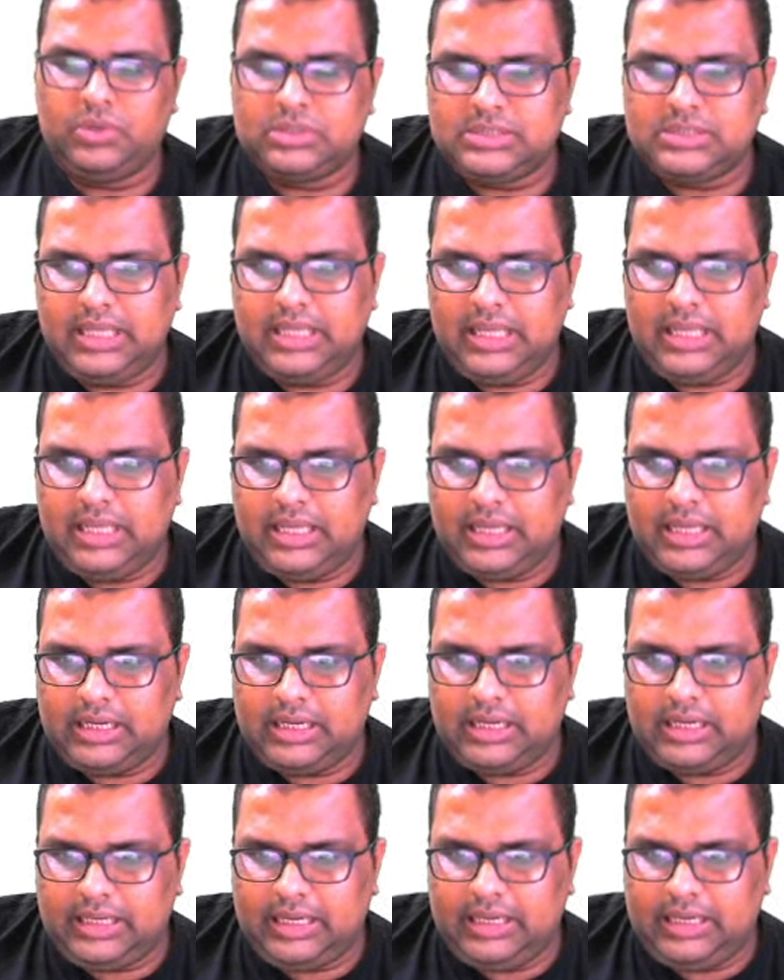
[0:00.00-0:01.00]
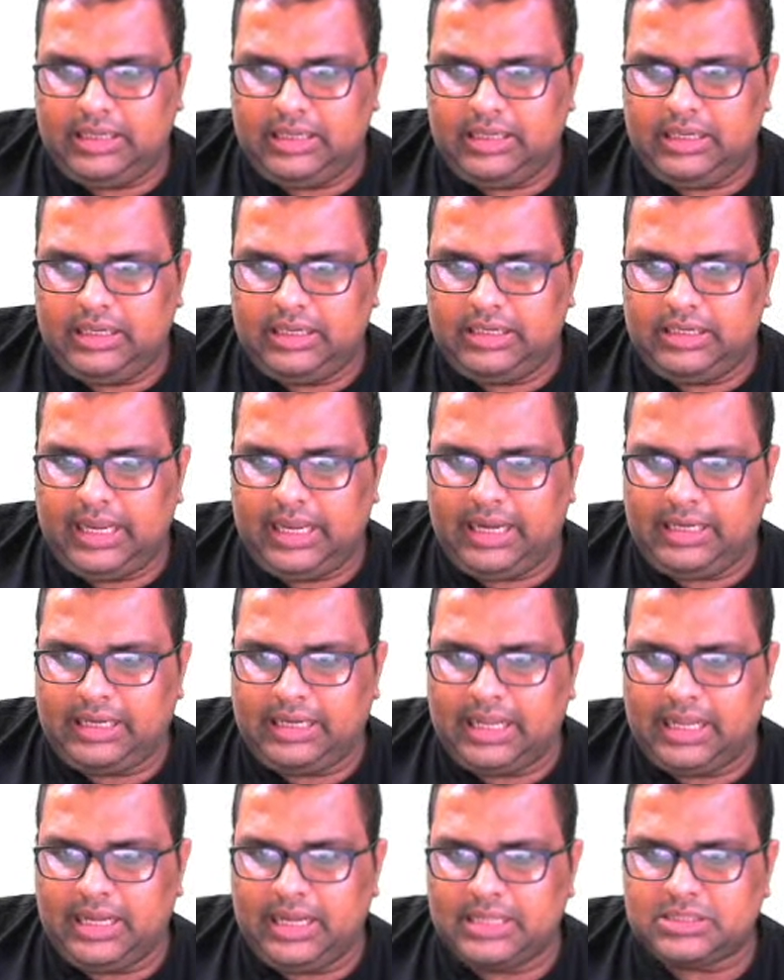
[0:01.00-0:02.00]
see here, take
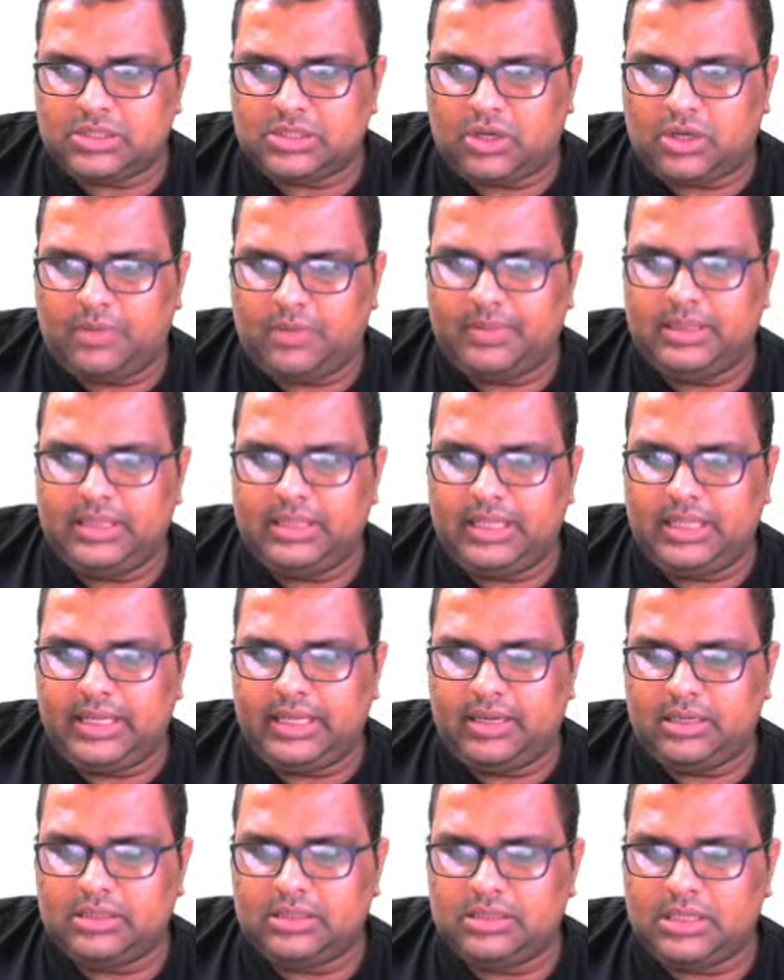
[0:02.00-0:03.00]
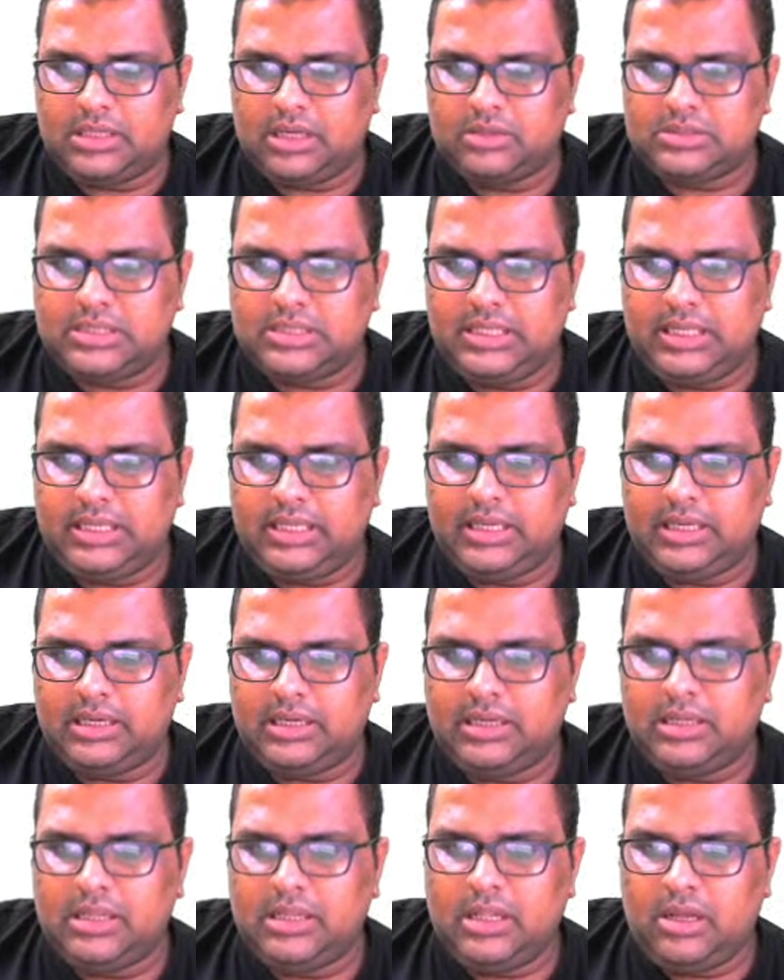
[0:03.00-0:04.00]
10 as common there. Now see here,
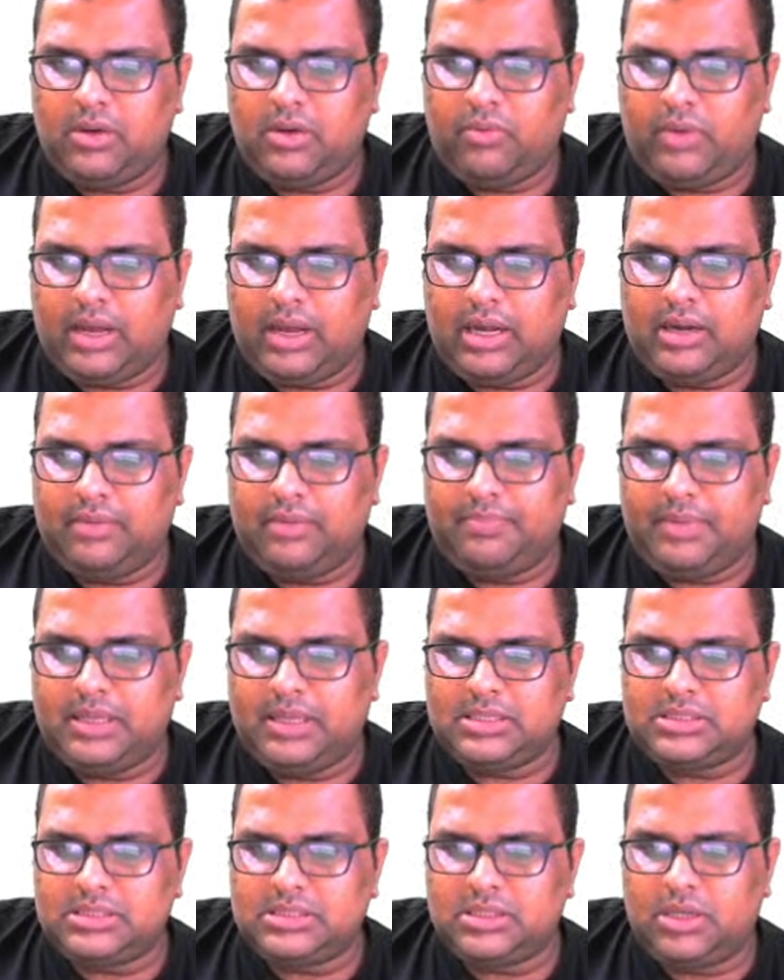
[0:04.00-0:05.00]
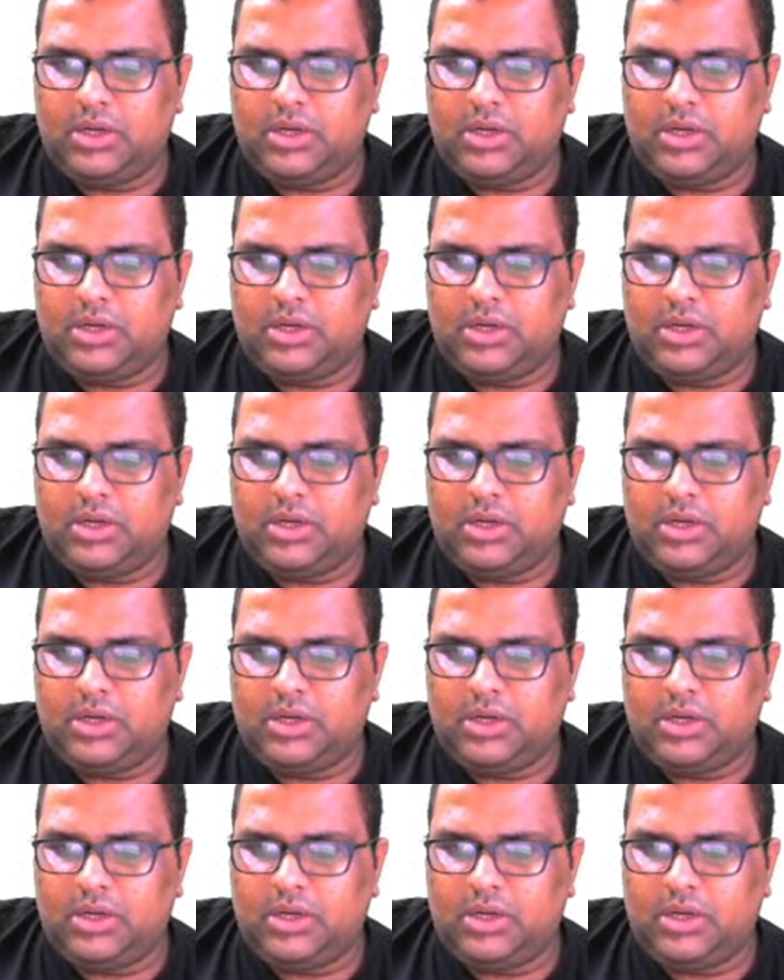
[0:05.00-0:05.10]
1 plus